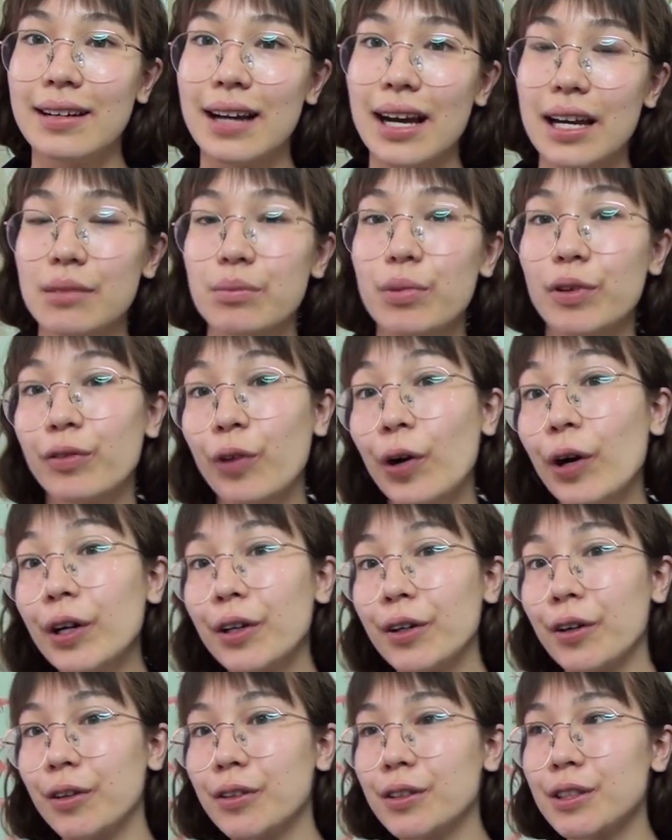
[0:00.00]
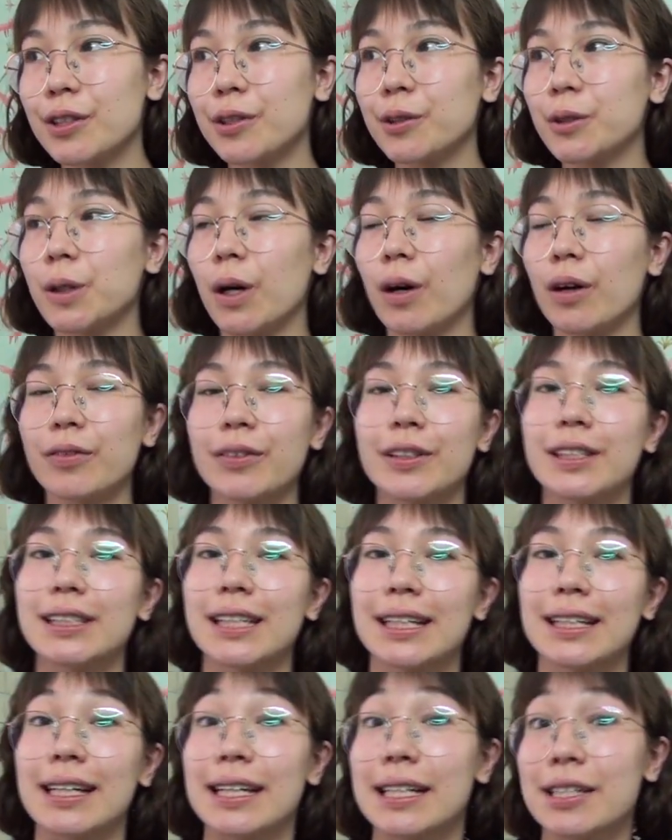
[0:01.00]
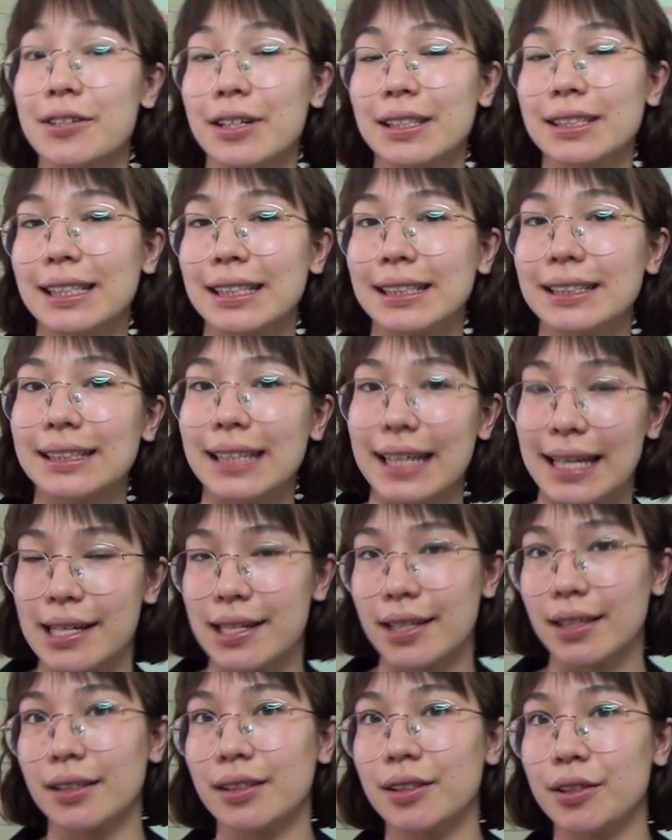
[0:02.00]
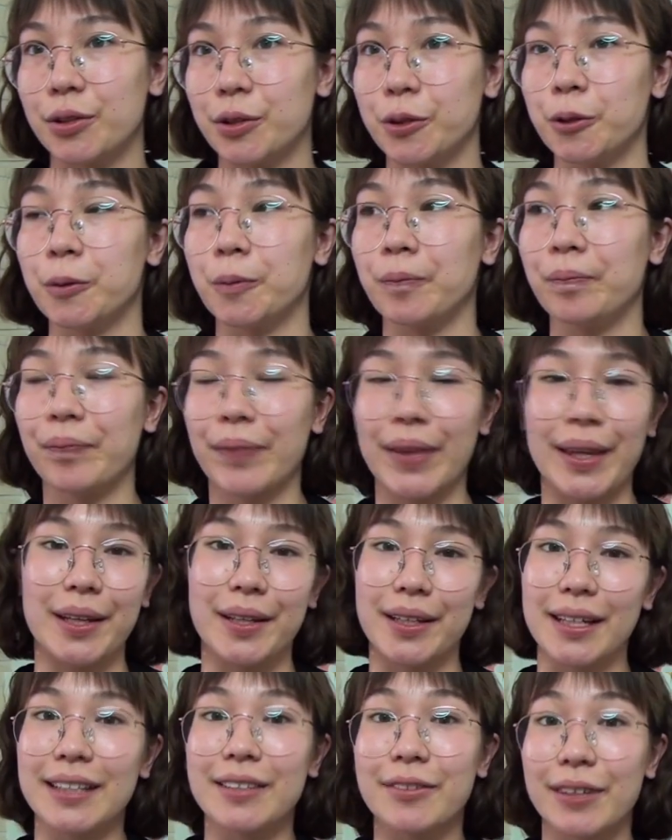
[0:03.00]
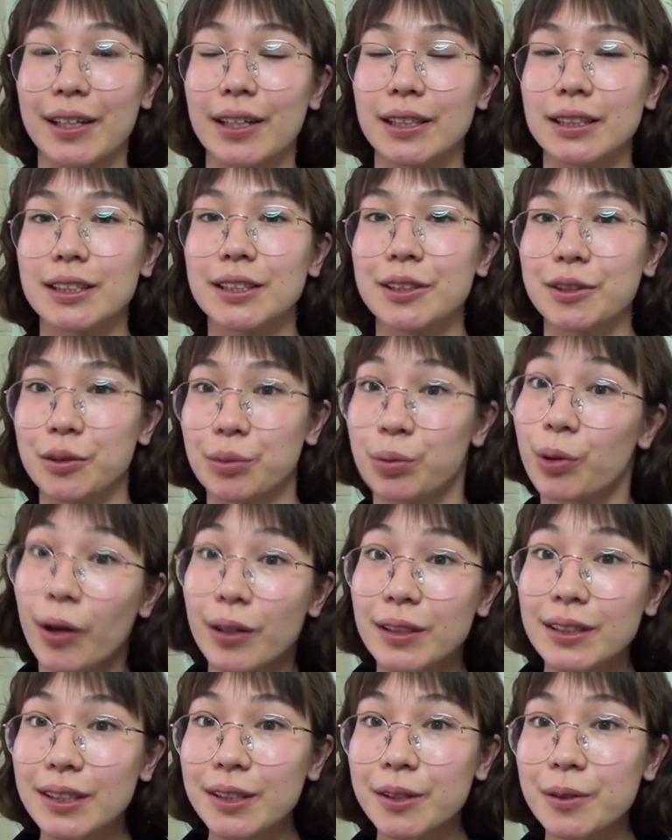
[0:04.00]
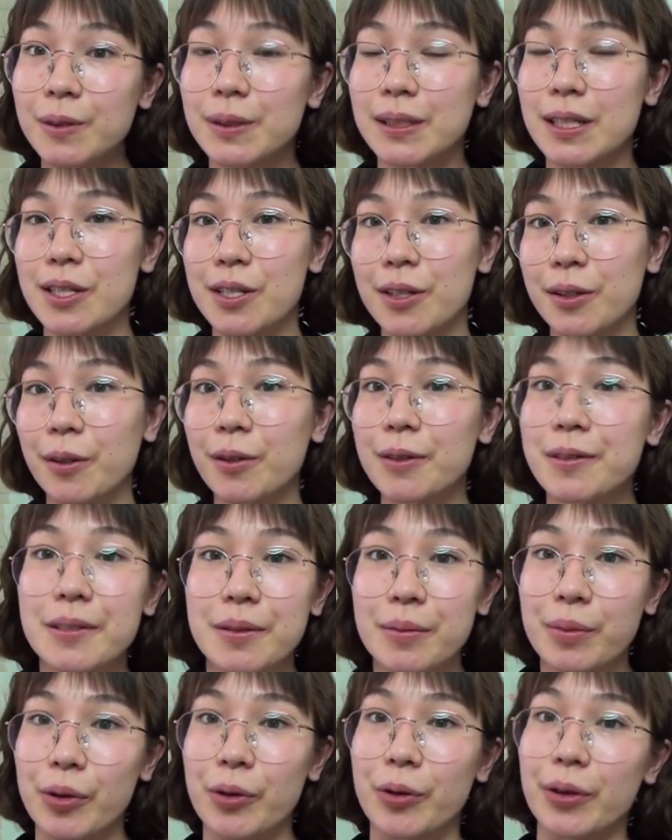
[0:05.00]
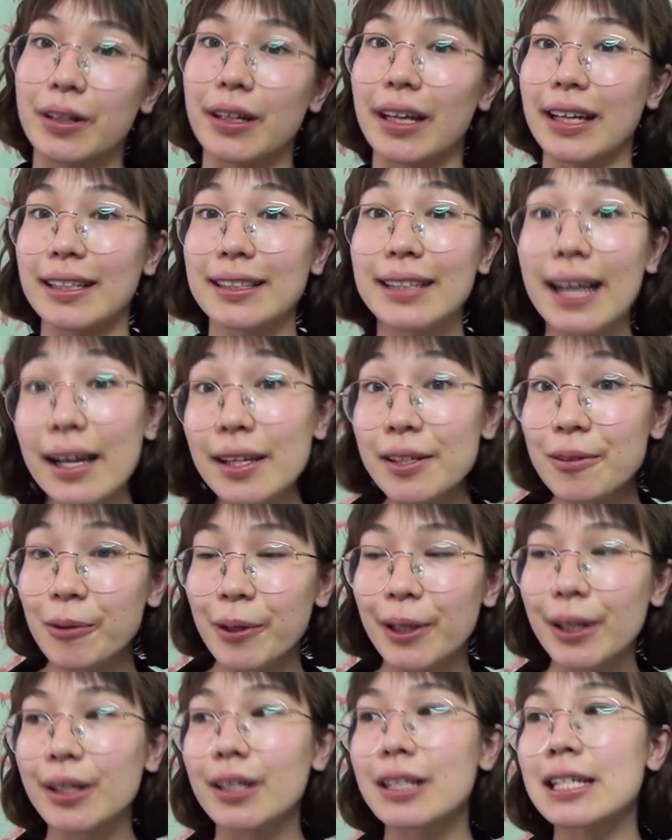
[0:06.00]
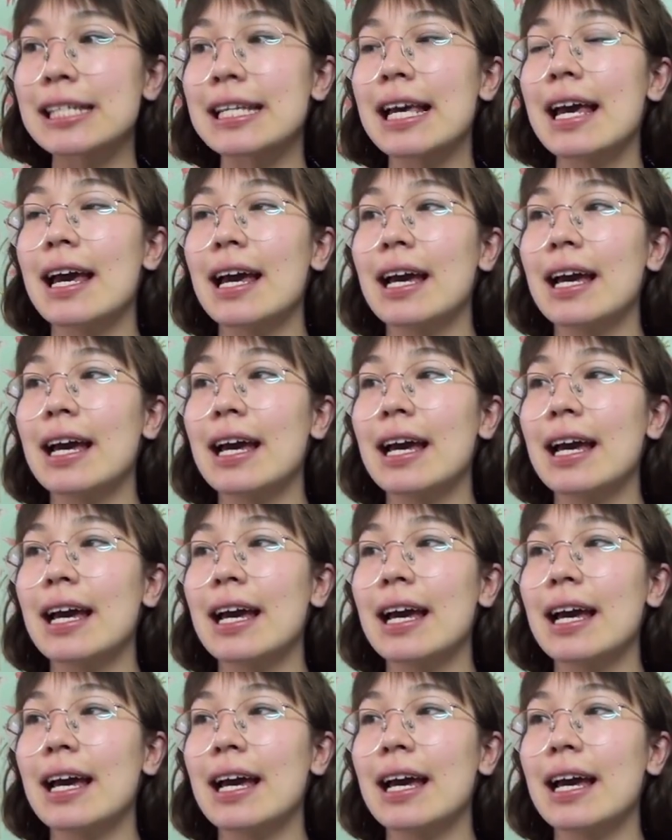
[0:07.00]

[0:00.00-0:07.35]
And Beauvoir also offers an interesting take to in regards to prostitutes, as she calls them, or like sex workers.